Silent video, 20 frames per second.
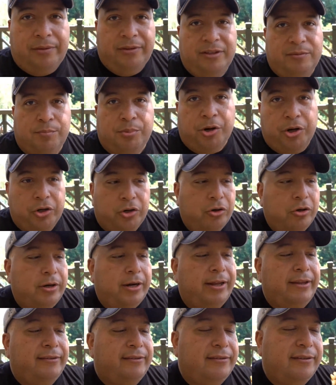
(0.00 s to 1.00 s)
this burger
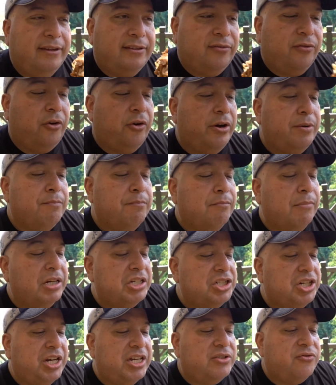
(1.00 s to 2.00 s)
is it's very
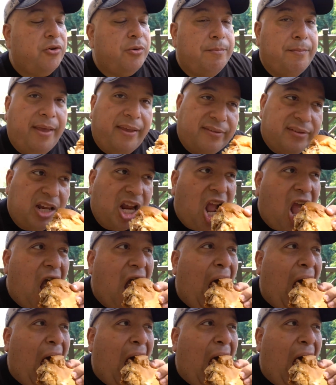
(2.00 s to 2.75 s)
mushy. It's very messy.